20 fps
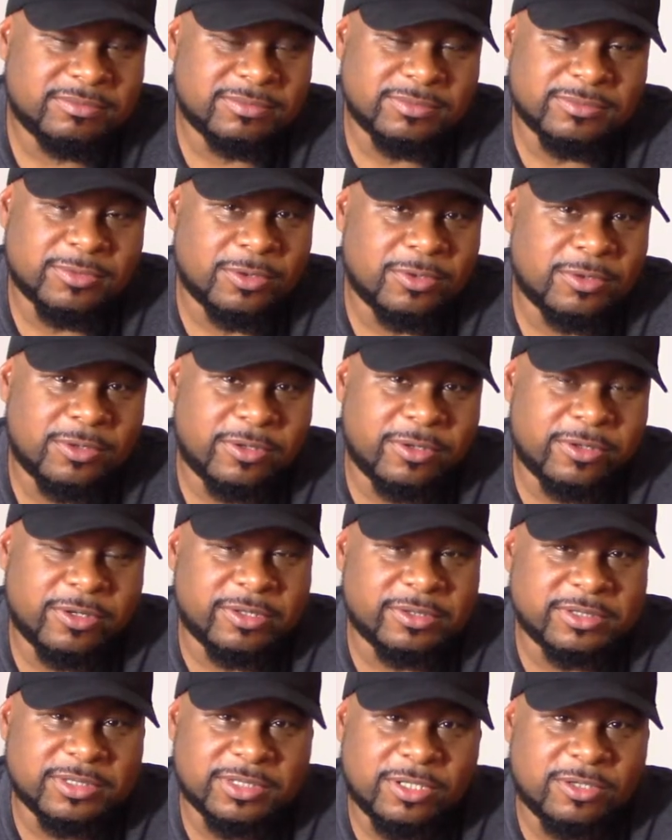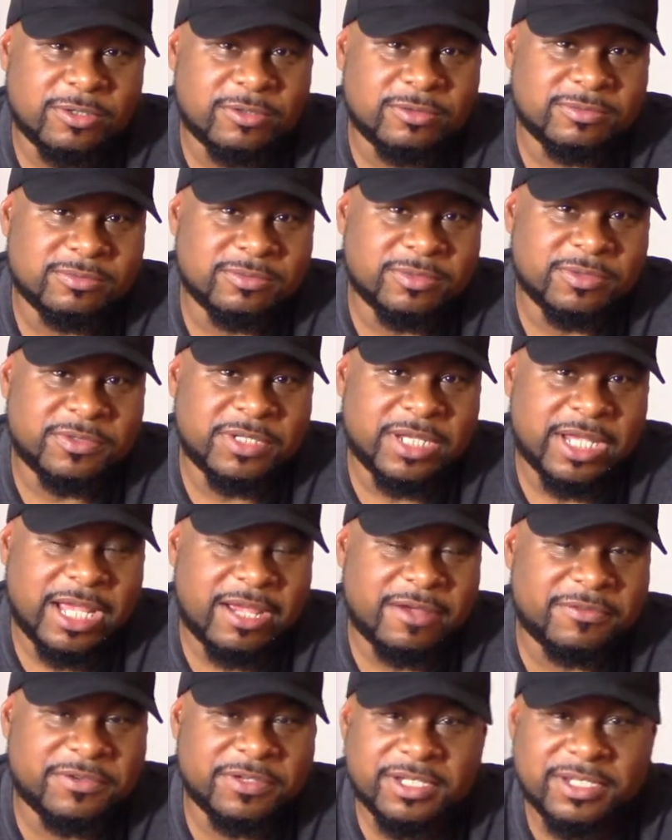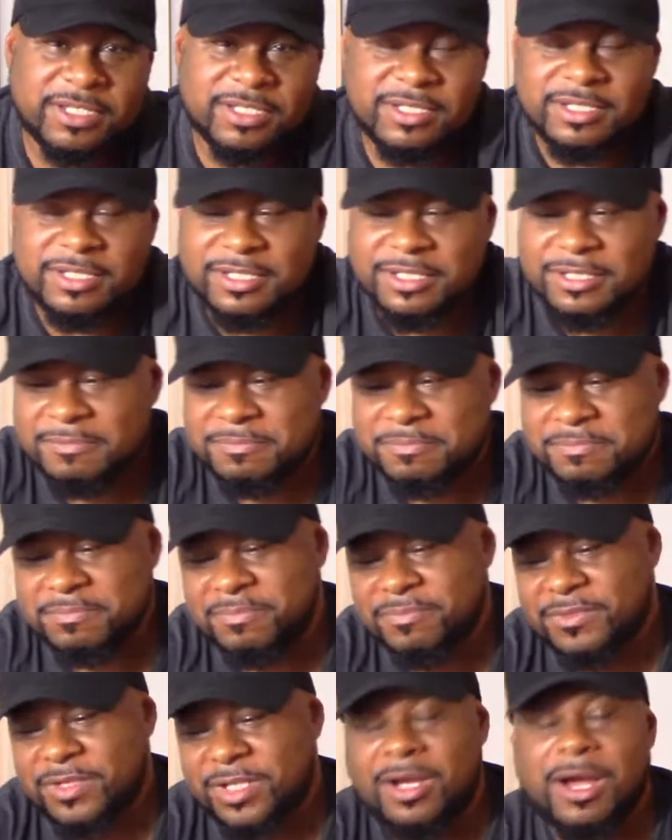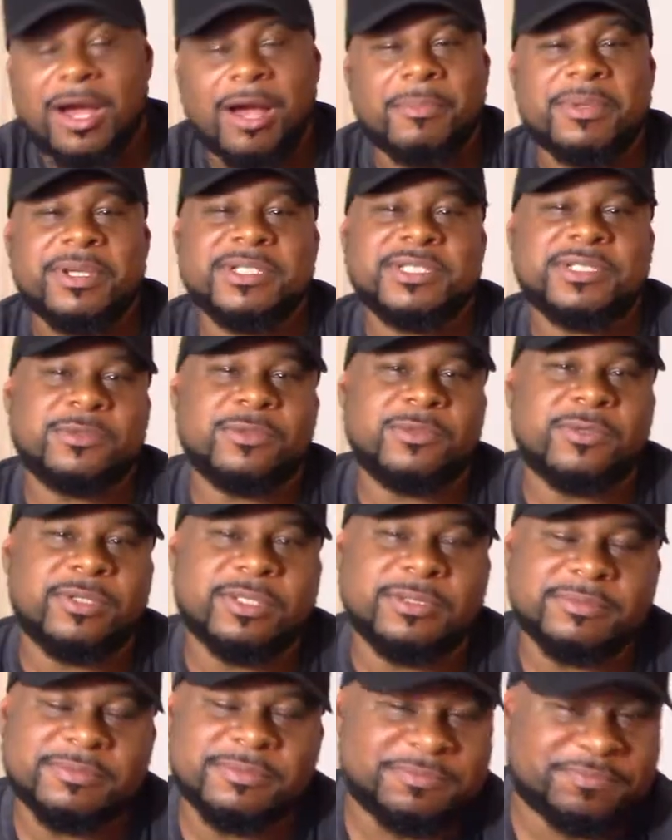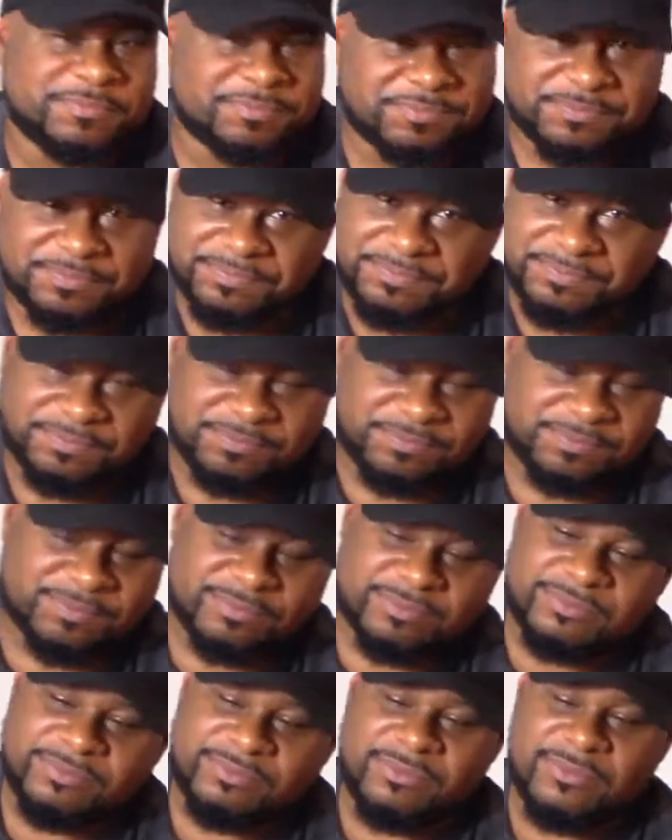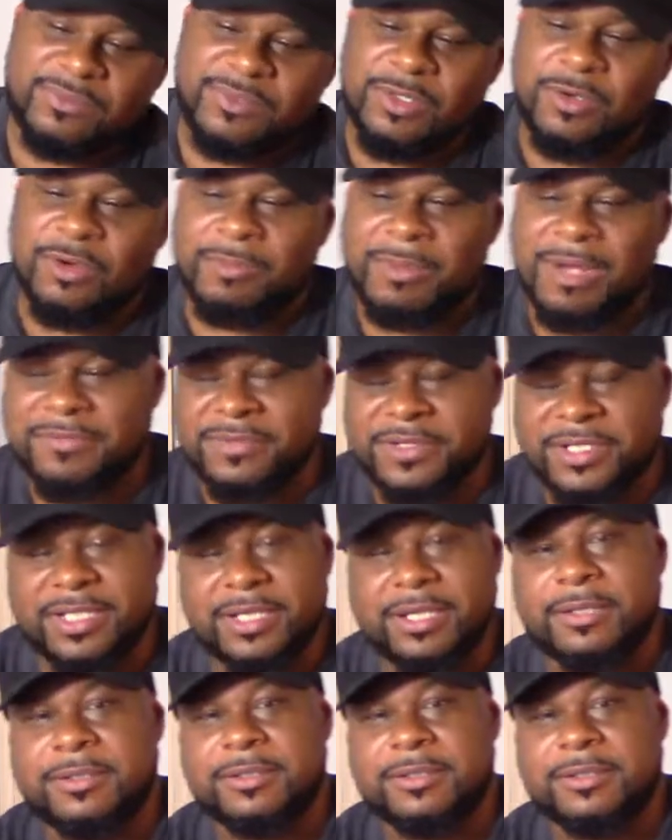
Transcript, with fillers: Or, you know, if you have any comments on my video.